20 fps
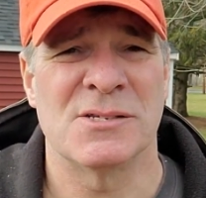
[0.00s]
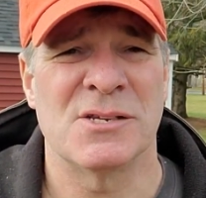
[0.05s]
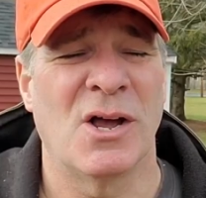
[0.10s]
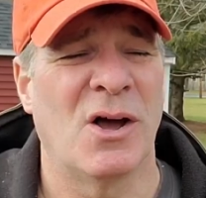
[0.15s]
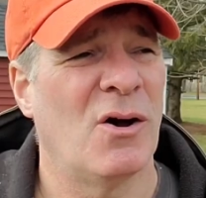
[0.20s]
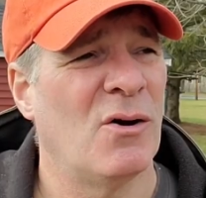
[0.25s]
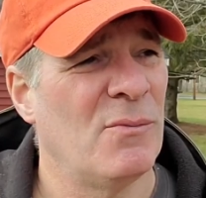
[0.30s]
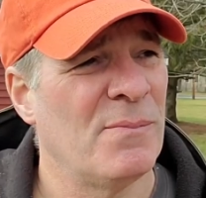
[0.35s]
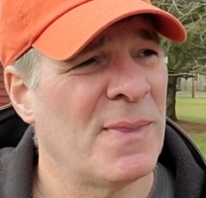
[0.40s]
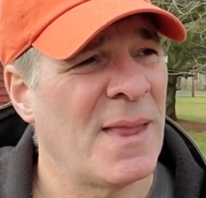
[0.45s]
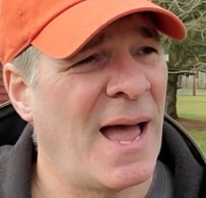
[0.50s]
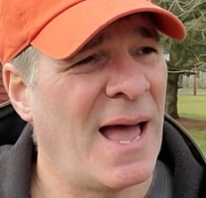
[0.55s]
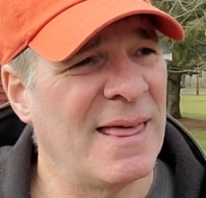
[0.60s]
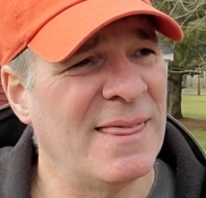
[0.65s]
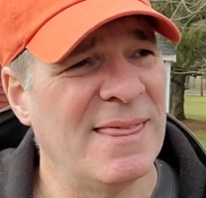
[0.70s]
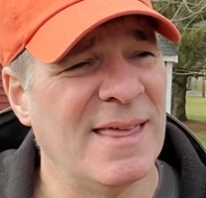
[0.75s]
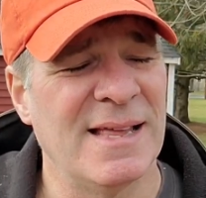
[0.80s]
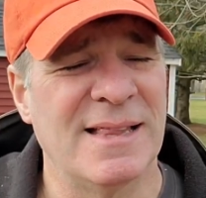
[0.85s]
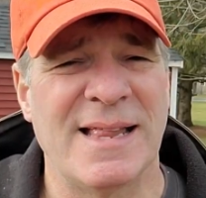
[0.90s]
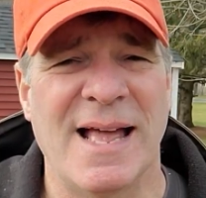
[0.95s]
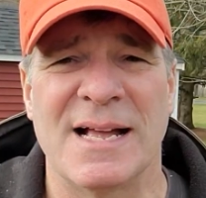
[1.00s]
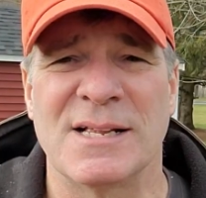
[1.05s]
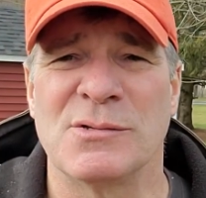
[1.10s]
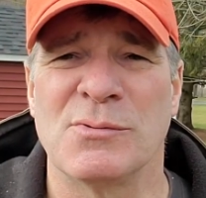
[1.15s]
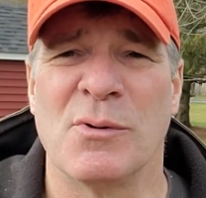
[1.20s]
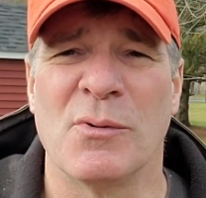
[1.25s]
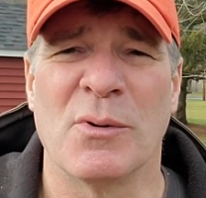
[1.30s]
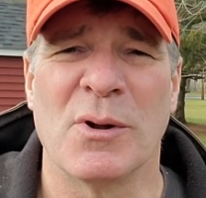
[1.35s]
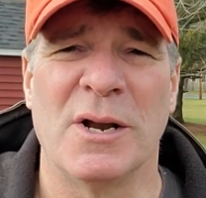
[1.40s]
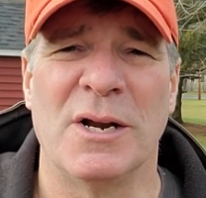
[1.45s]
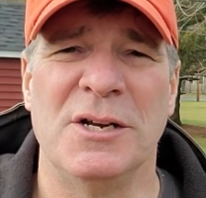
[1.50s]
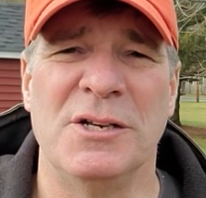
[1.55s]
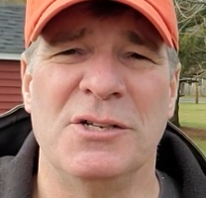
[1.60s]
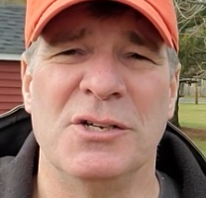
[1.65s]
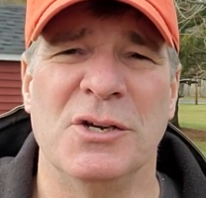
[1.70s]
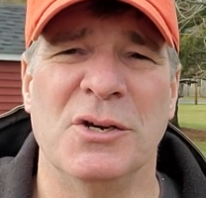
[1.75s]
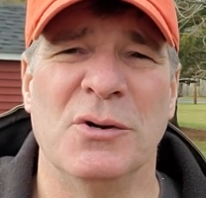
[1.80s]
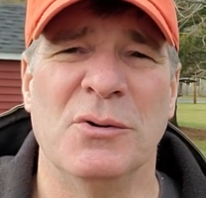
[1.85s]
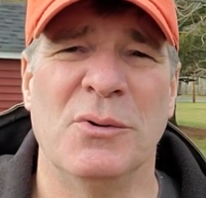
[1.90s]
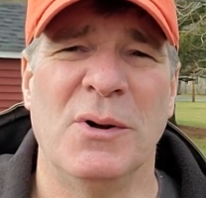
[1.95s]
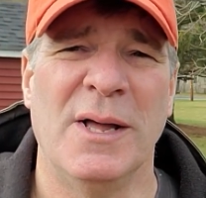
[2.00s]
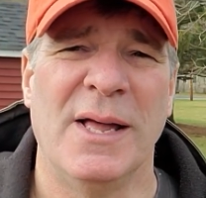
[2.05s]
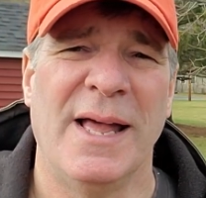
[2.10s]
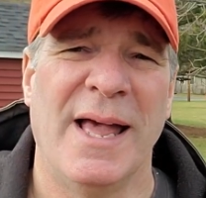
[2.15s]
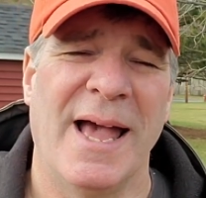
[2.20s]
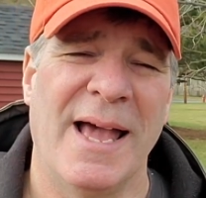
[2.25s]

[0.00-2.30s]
So I think that's what we're going to do.